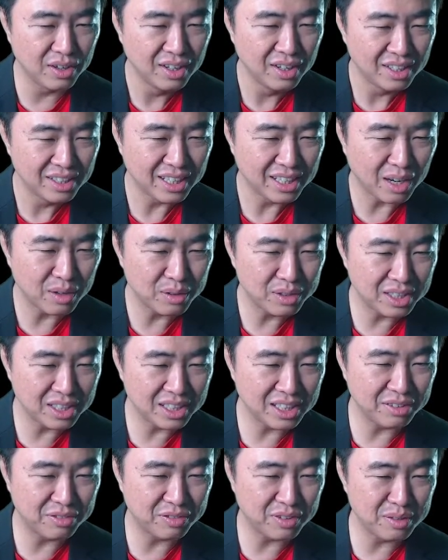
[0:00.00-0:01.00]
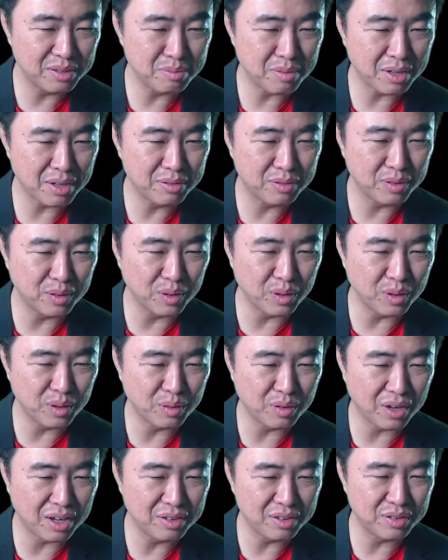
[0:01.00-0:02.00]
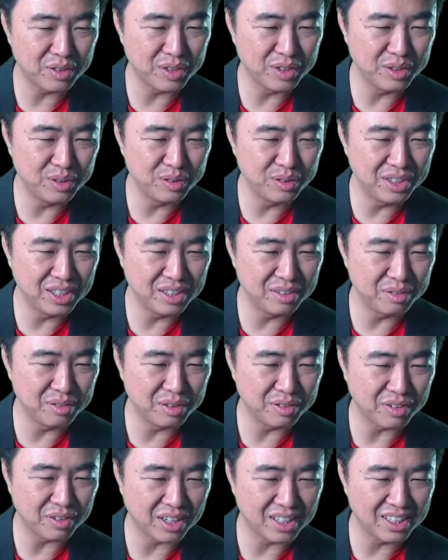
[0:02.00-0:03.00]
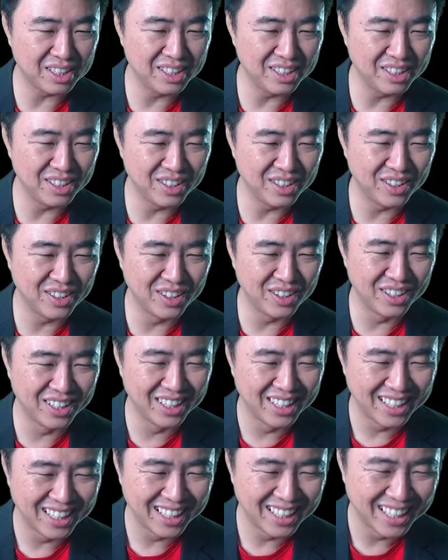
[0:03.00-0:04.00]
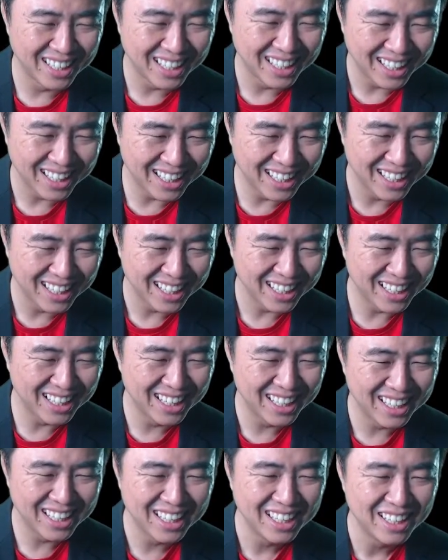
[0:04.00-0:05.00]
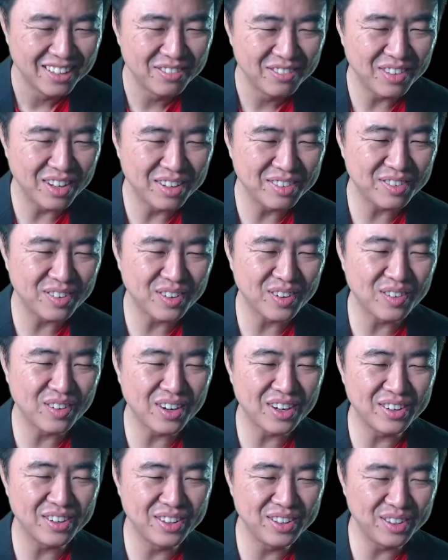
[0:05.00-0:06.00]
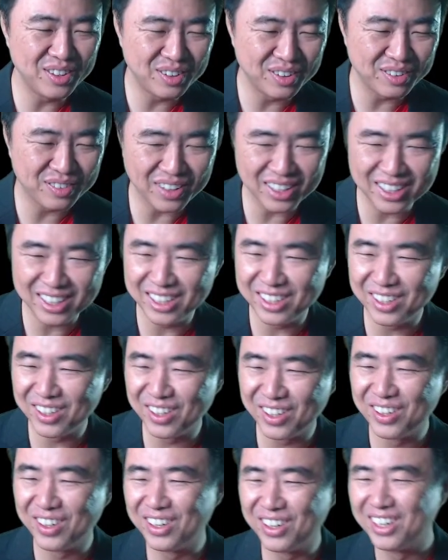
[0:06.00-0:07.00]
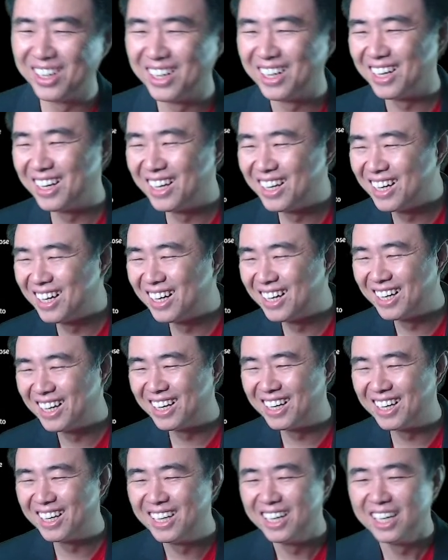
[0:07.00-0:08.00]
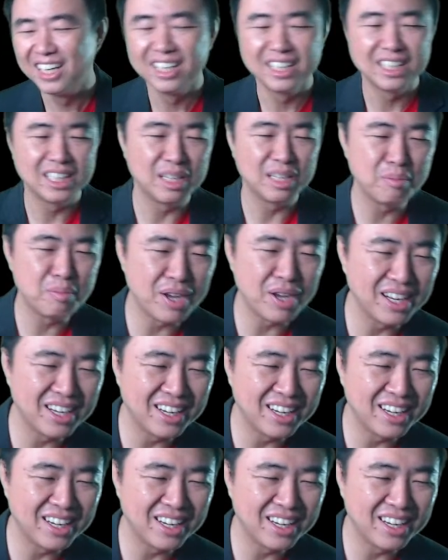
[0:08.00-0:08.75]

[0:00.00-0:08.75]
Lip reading: Nowadays, different men follow wife reunion with father-in-law. Men follow wife reunion with father-in-law. Depend